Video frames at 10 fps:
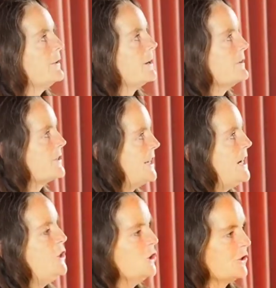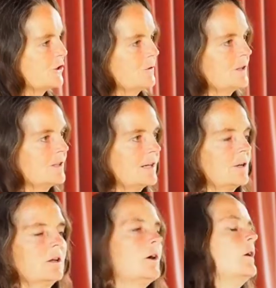there are stages to it, and
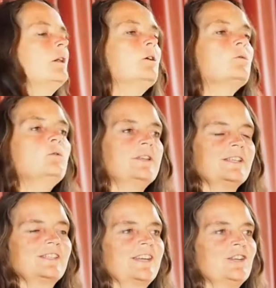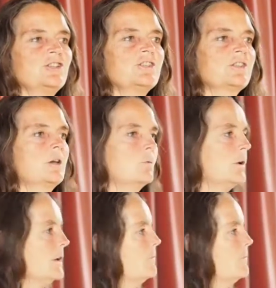along all these stages we